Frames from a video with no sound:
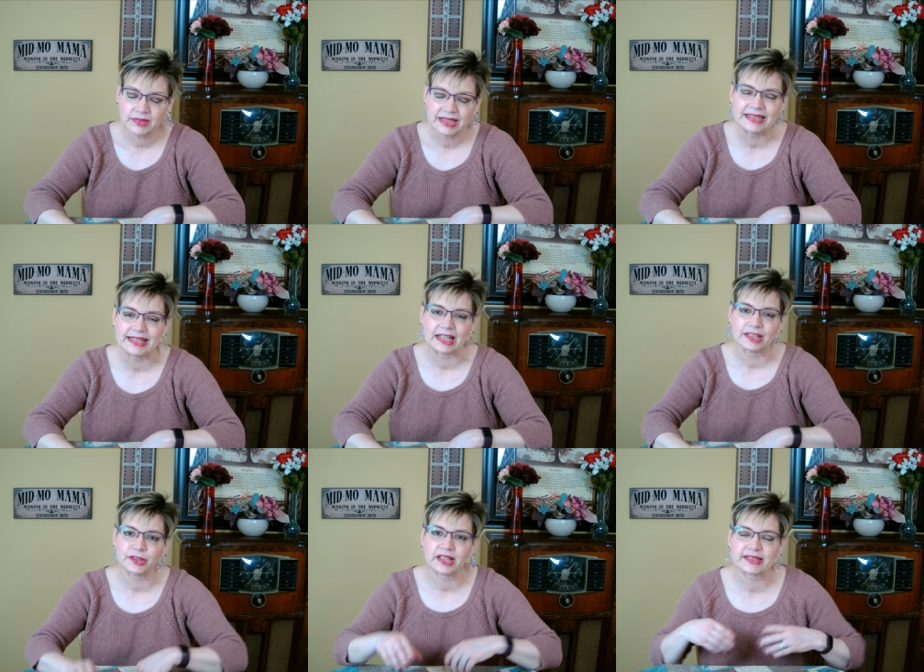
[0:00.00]
And yeah,
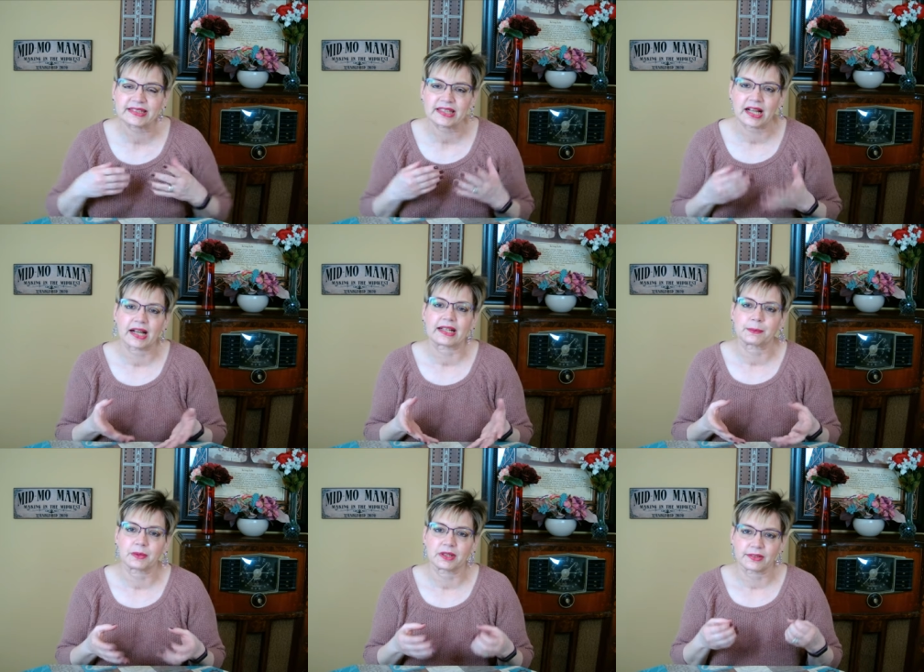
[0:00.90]
you got the
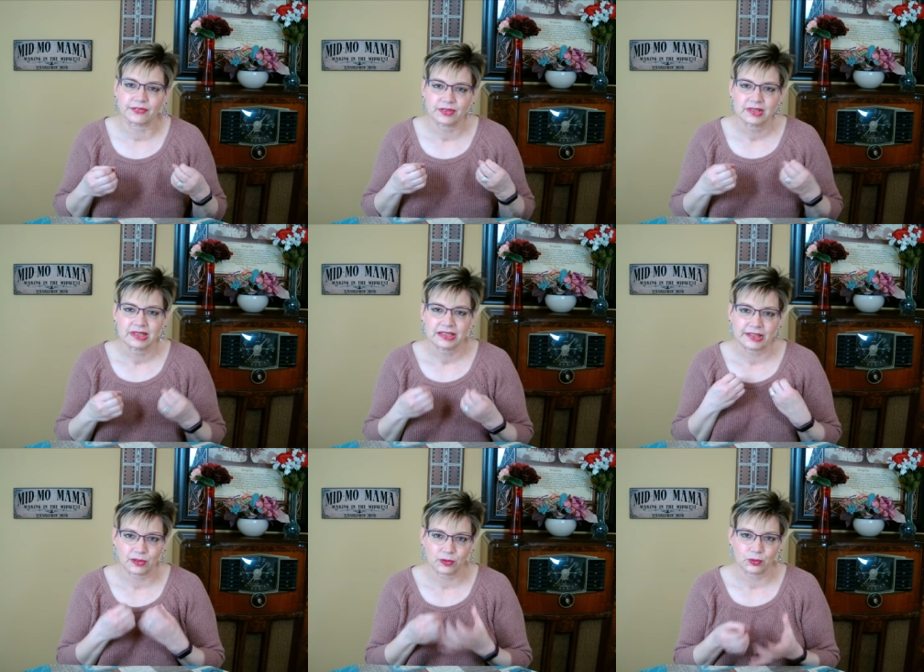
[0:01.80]
time of
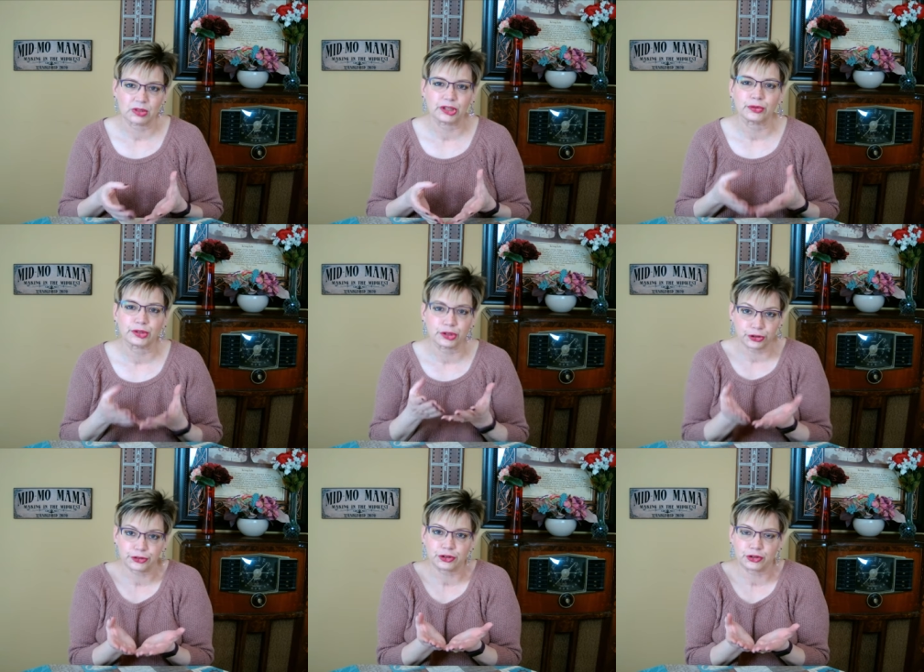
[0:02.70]
you know, you
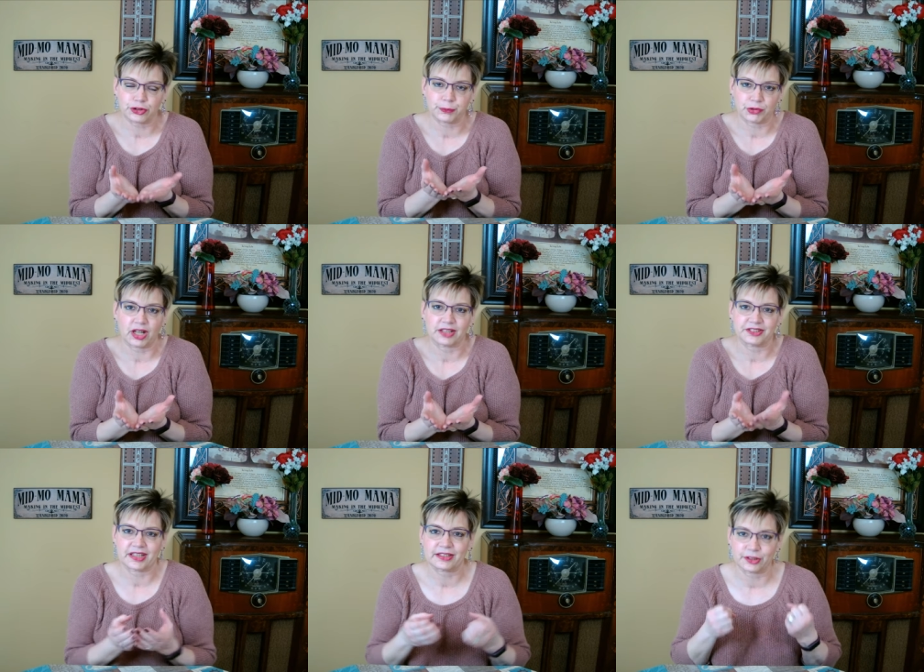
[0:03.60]
nurture the
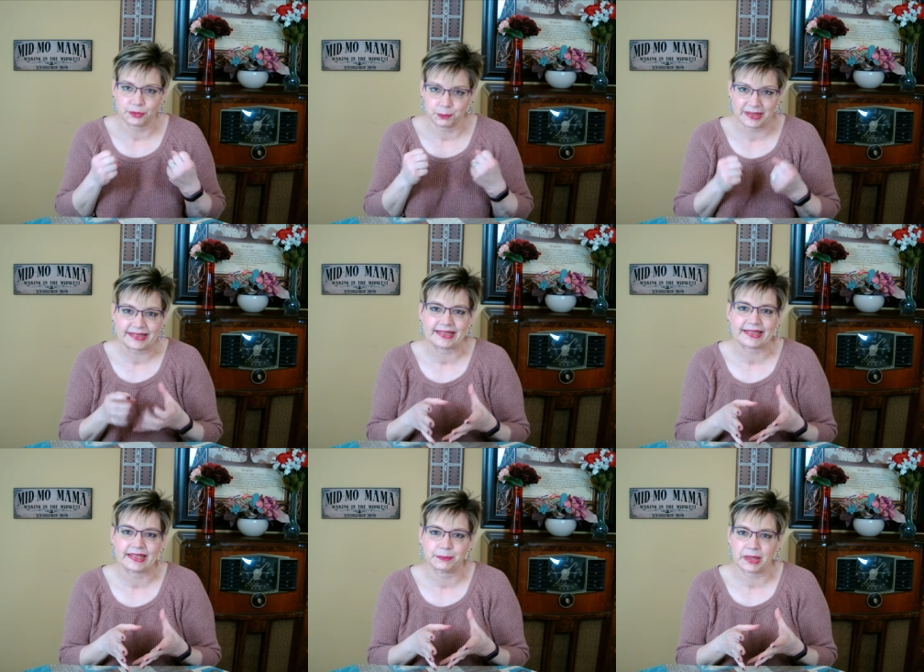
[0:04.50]
project, you're
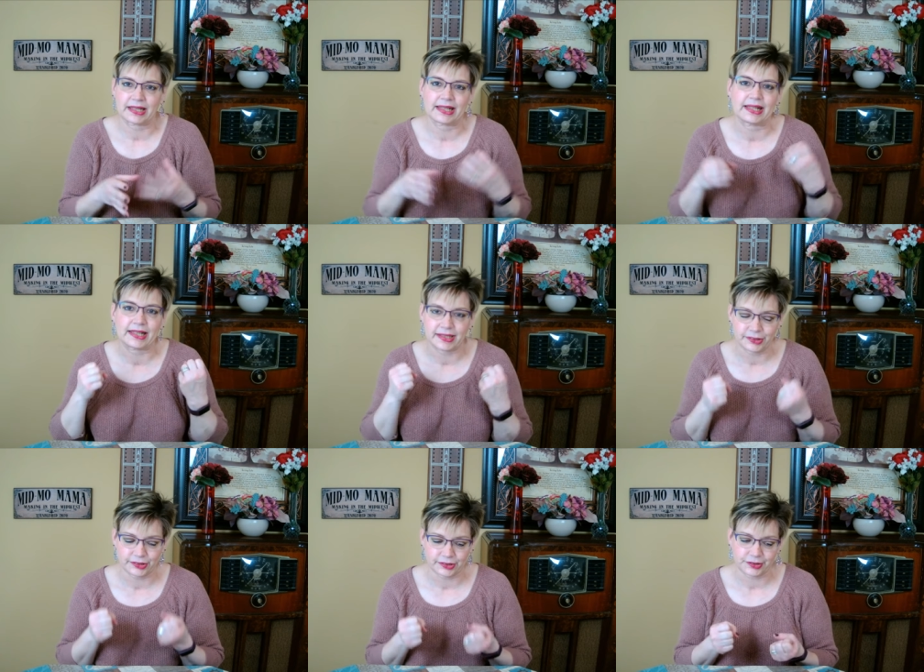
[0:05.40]
making it by
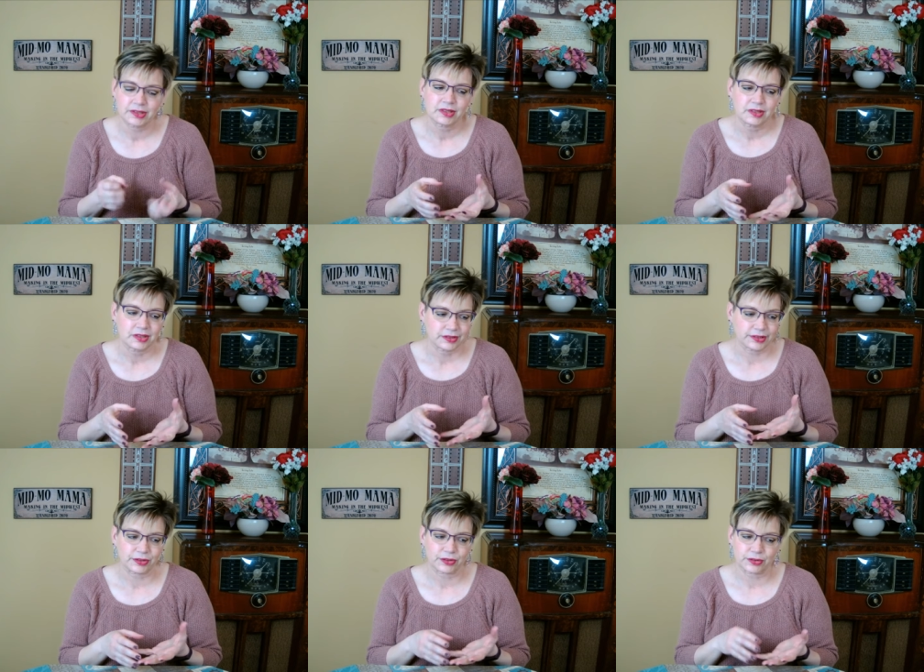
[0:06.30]
hand, you're,
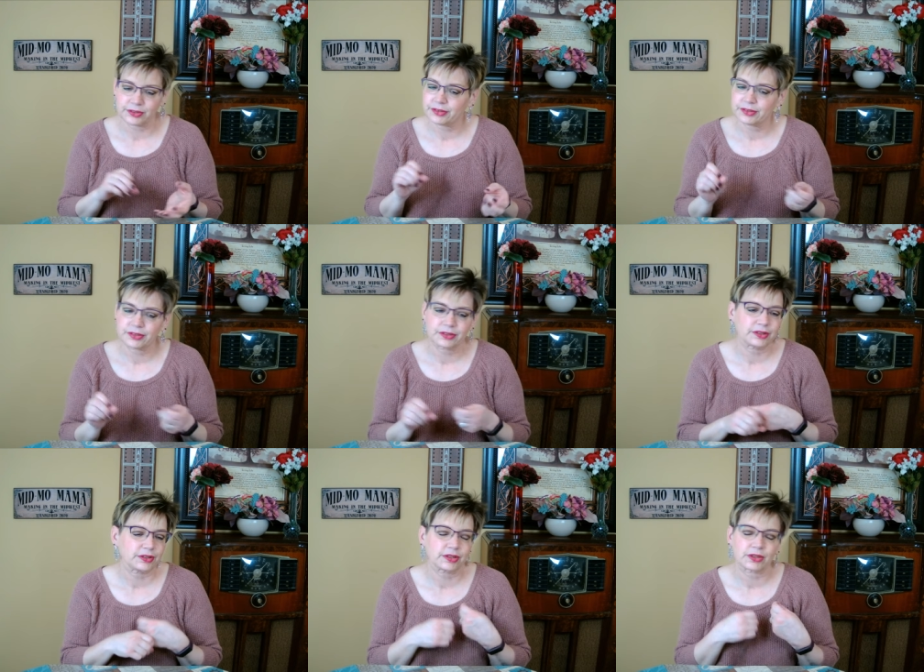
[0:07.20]
you know, you,
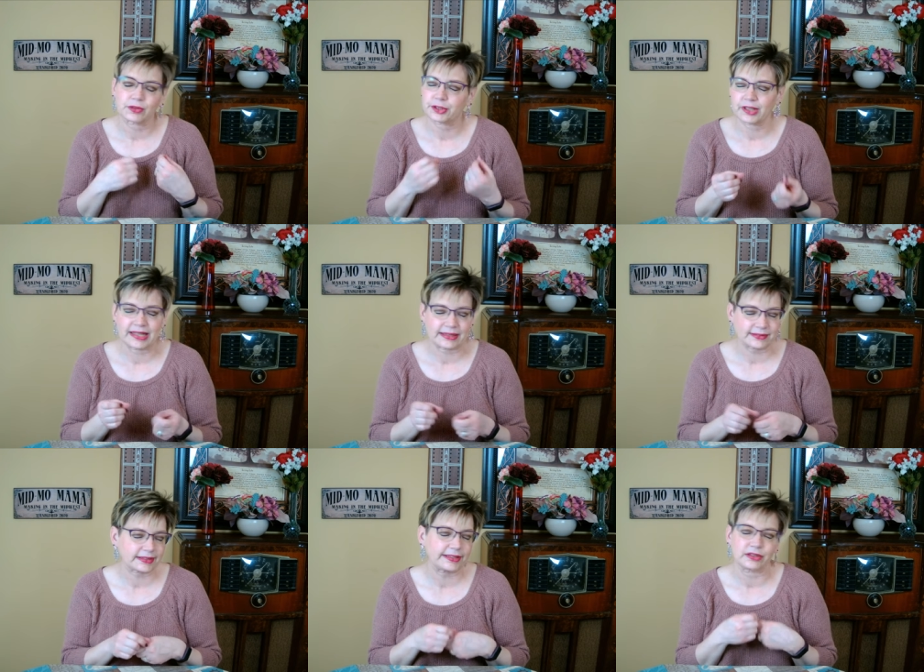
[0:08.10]
you know, you're
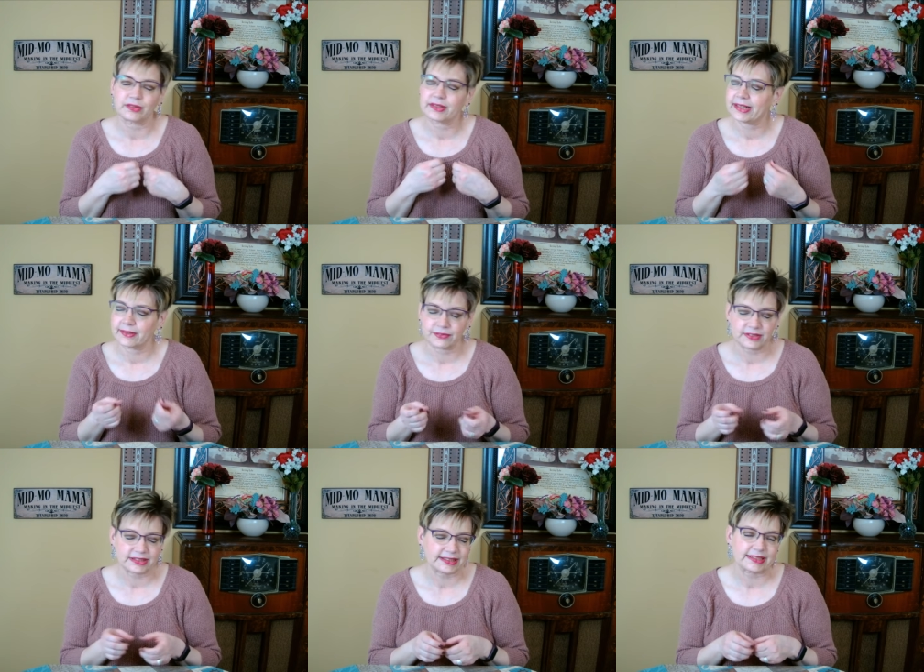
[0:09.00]
executing
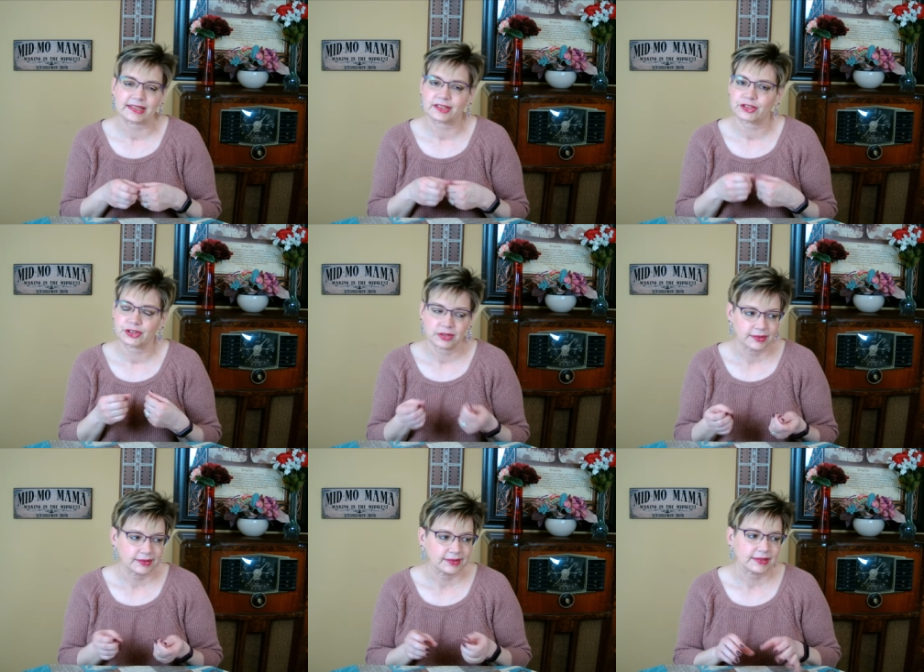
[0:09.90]
every stitch,
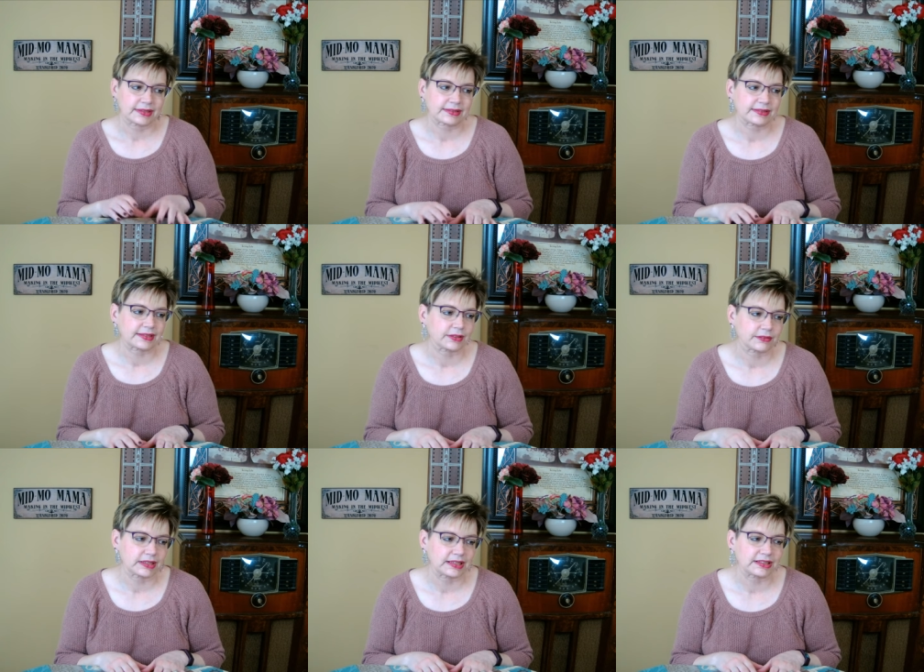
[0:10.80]

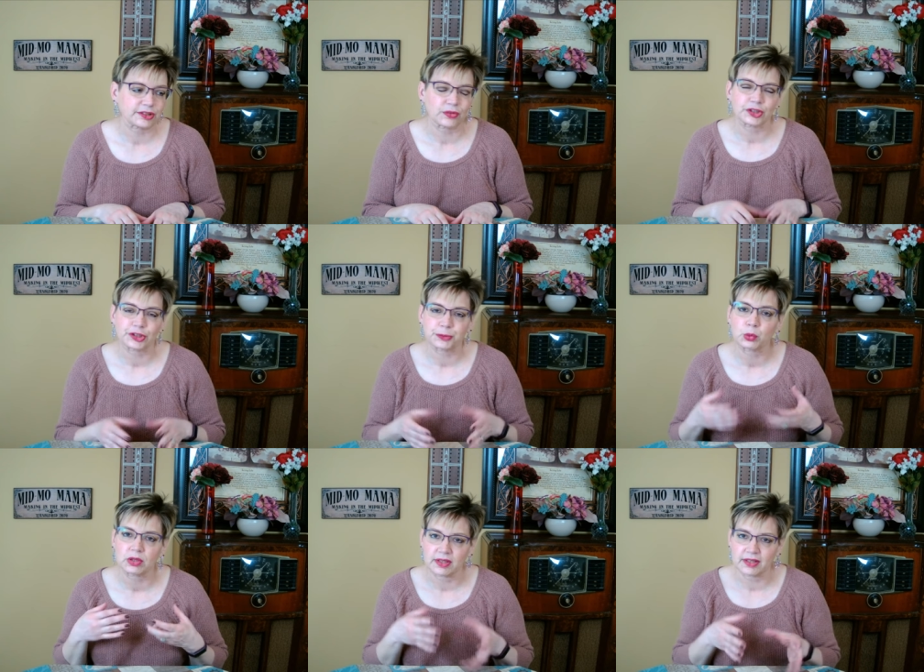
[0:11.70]
etc. And so there's
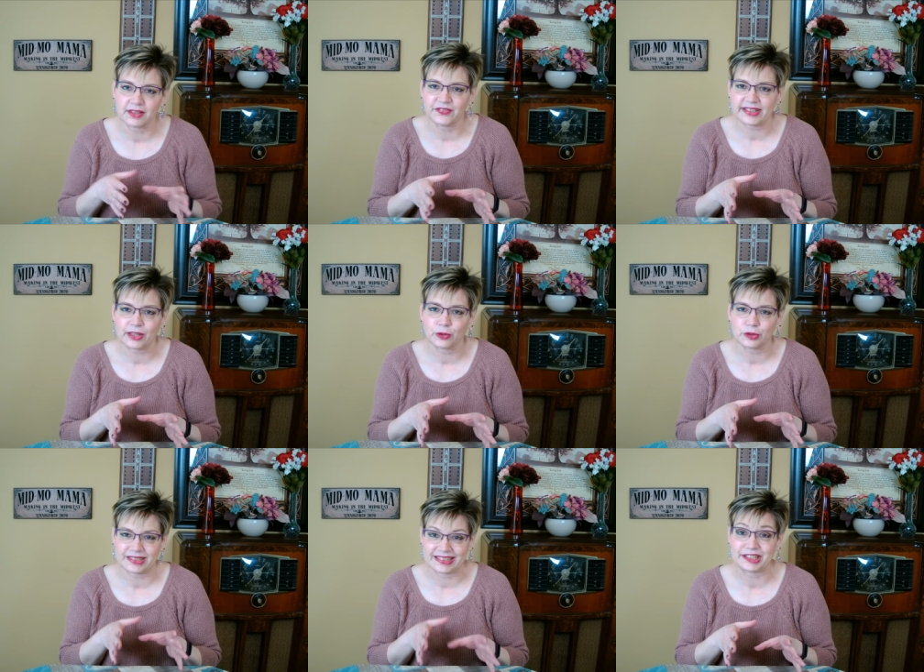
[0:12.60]
more love that
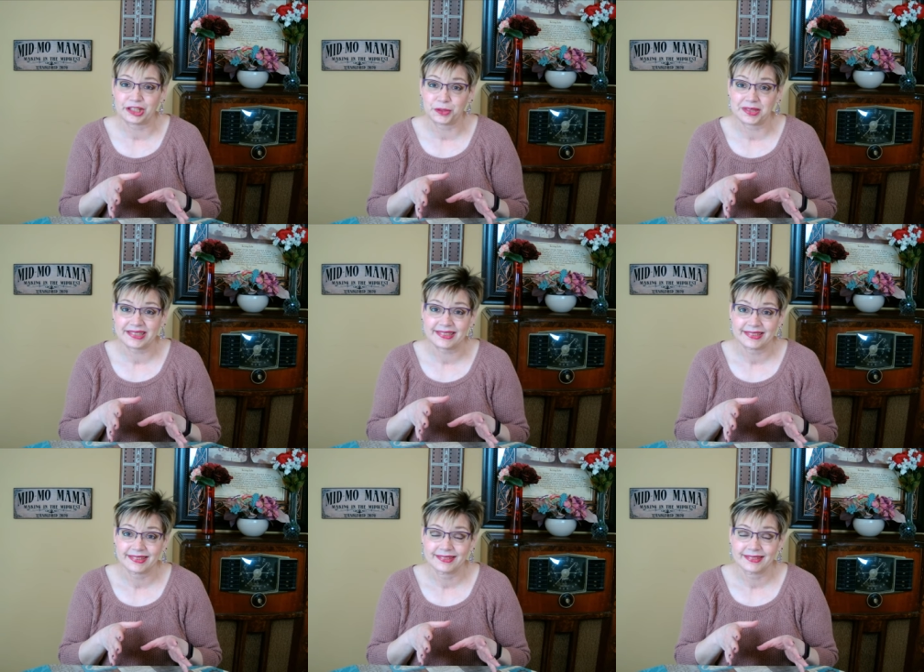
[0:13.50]
goes into it.